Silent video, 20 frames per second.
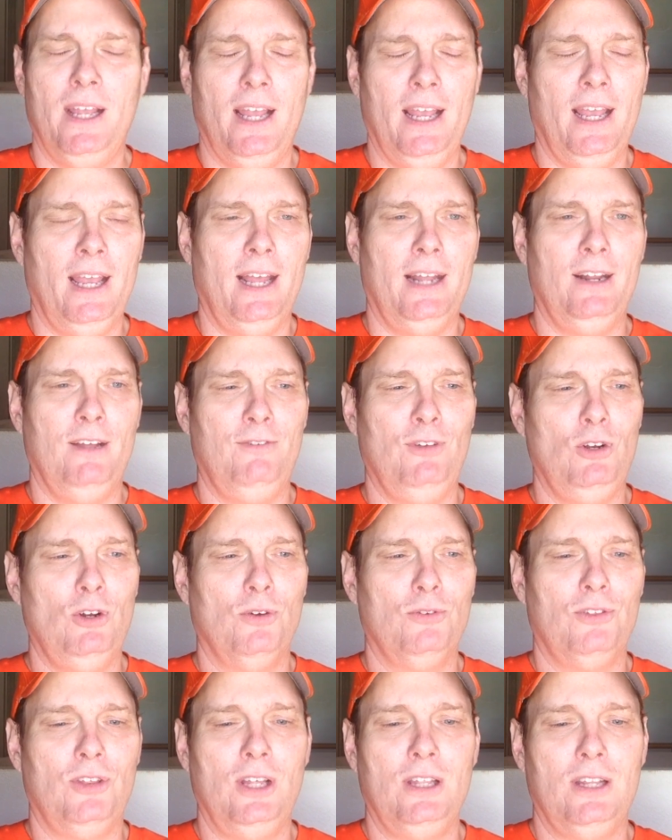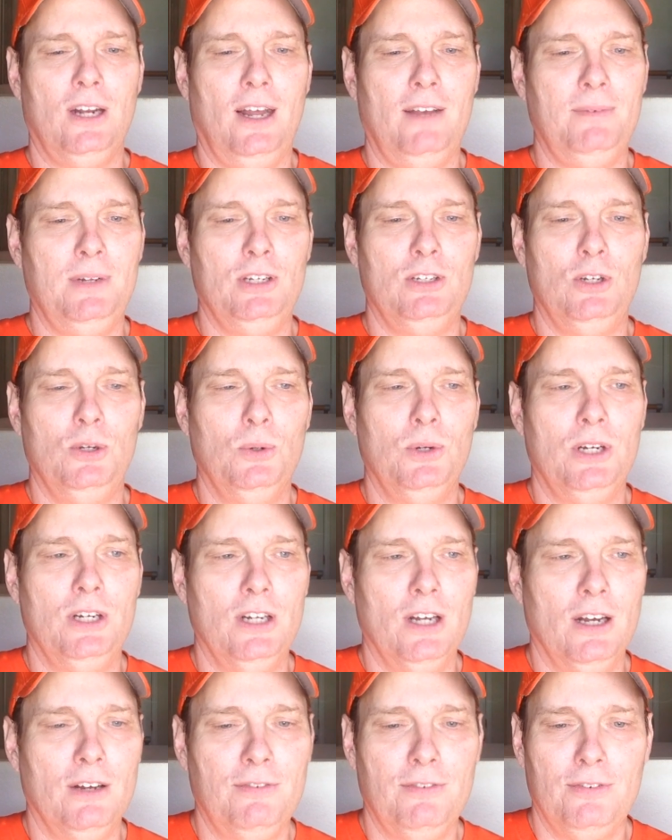And if you don't think that I've been doing
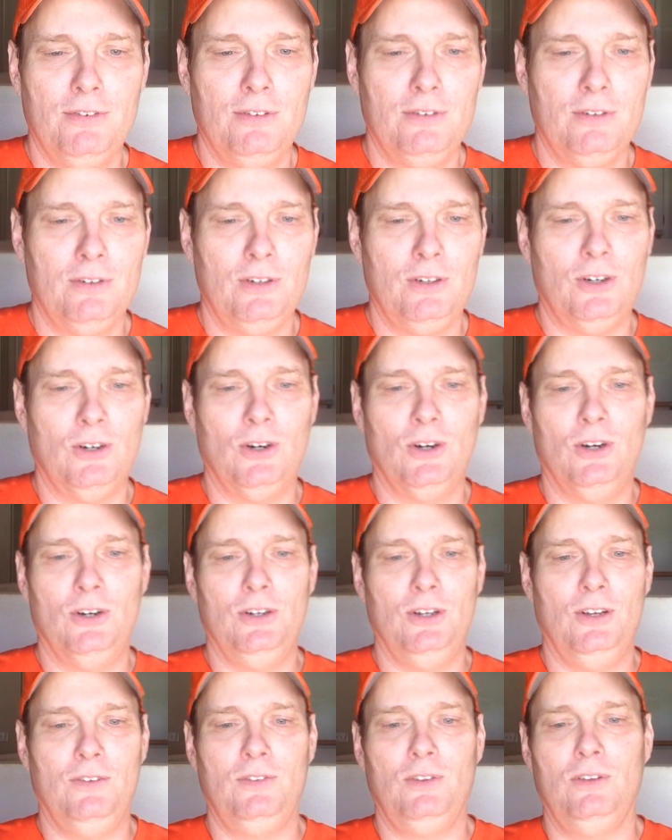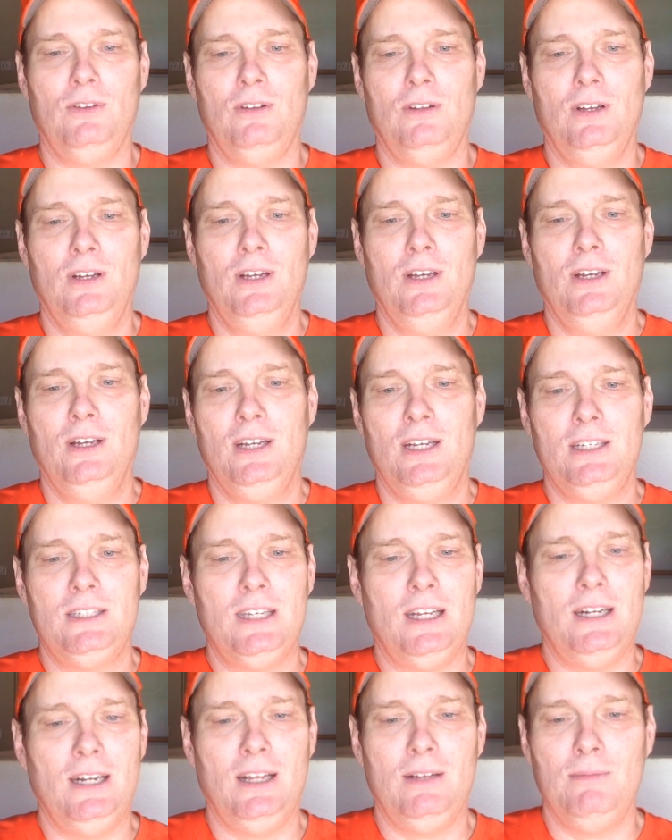enough, or if, he
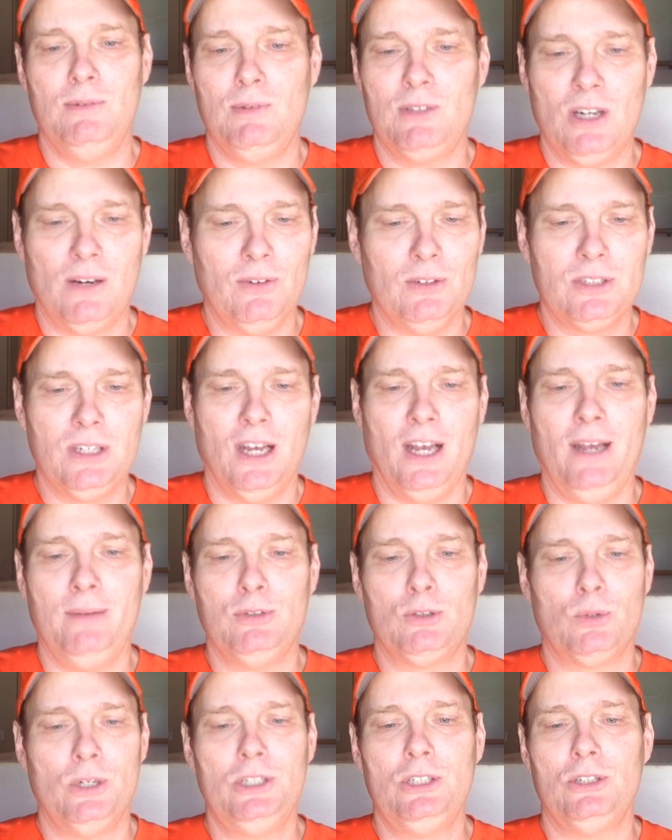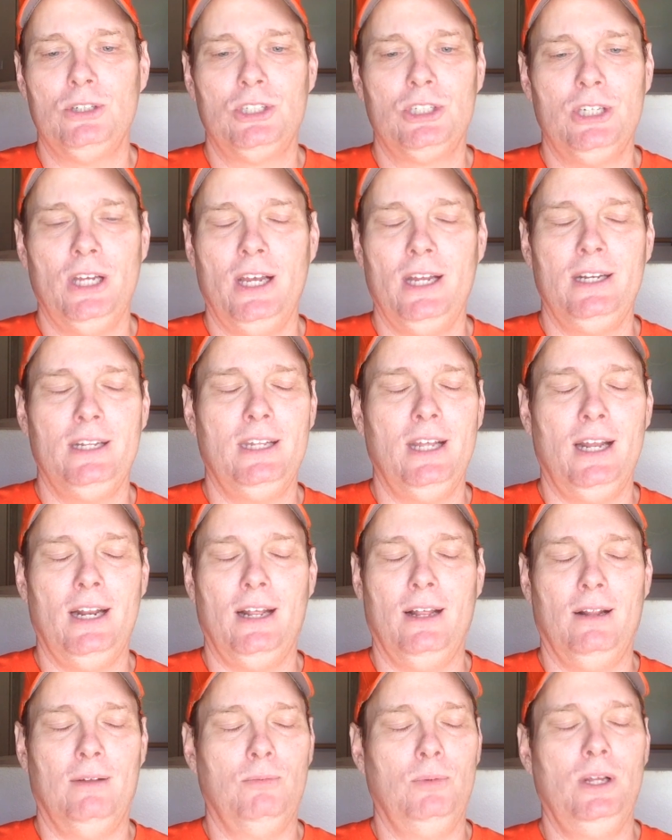said several times, Richard said
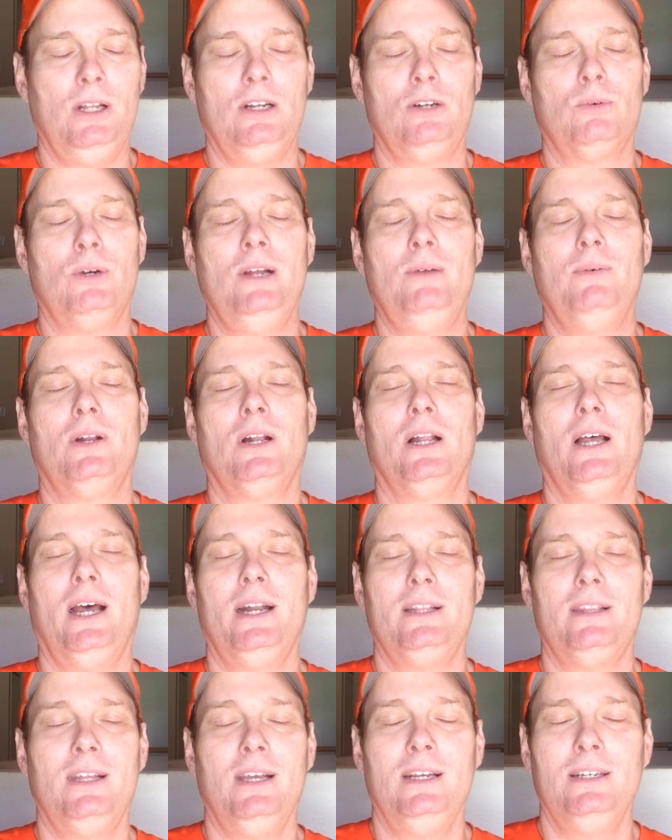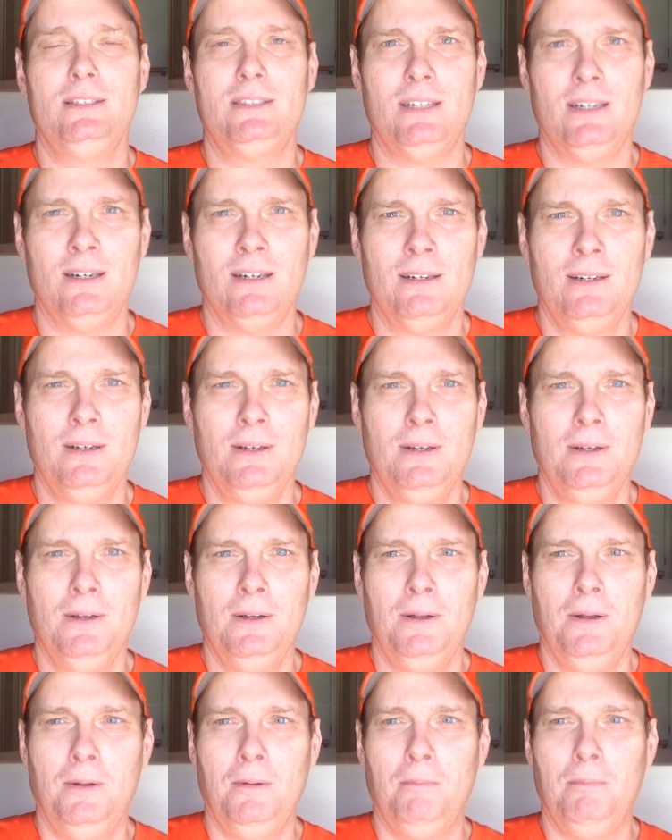that we agree with a lot of things here,
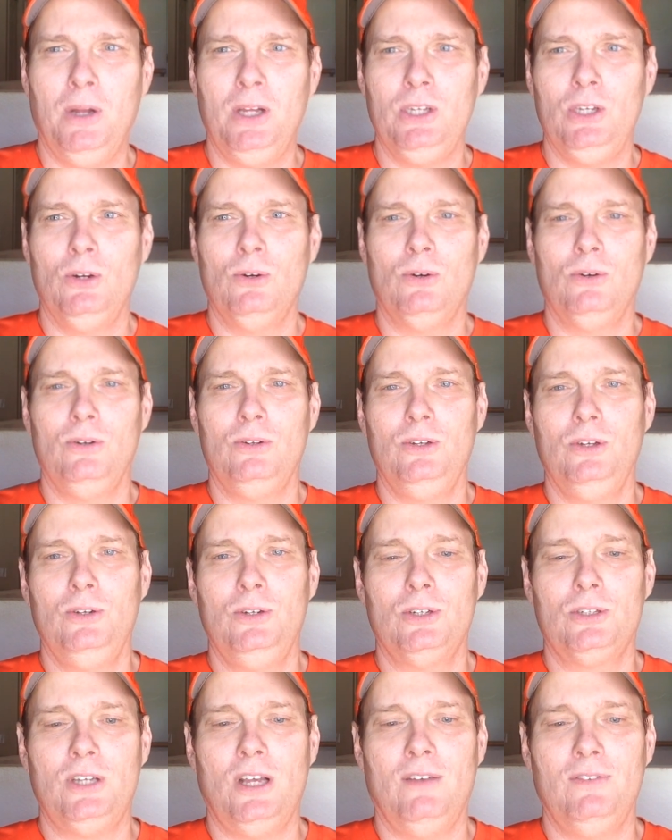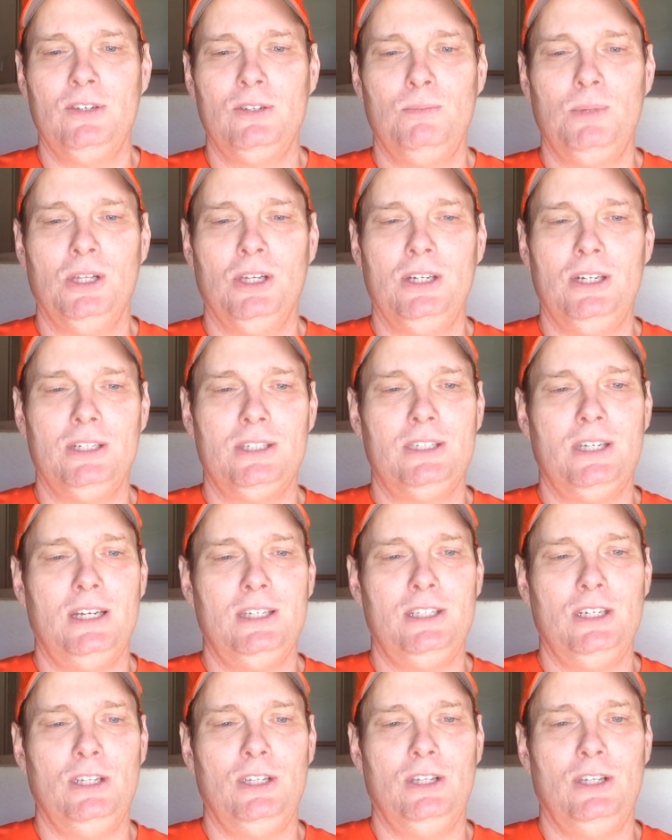but you just have this ability to say
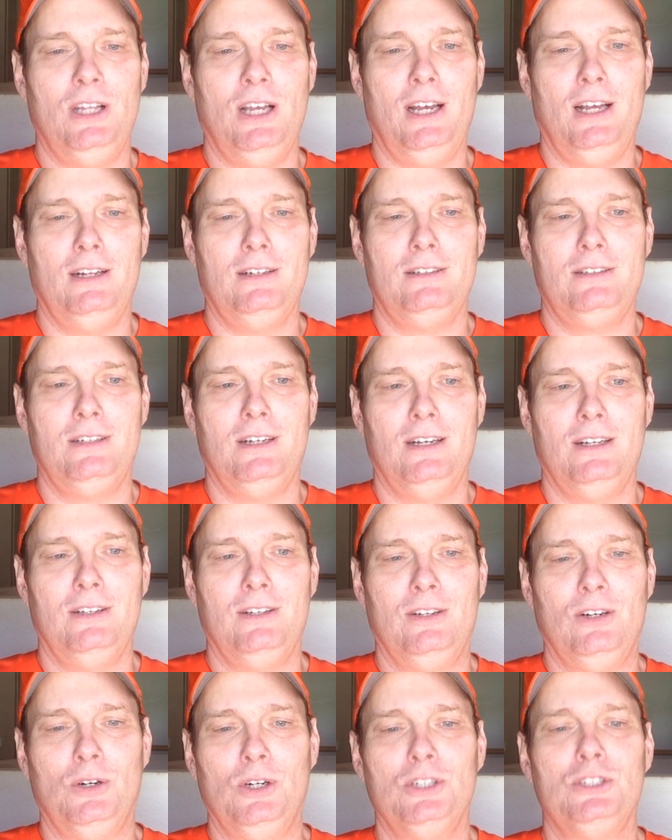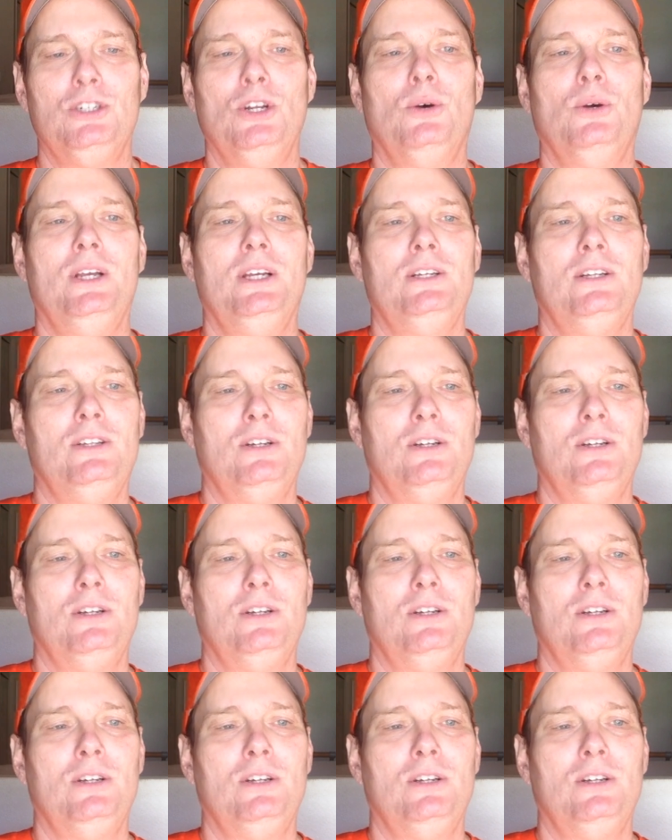that there is no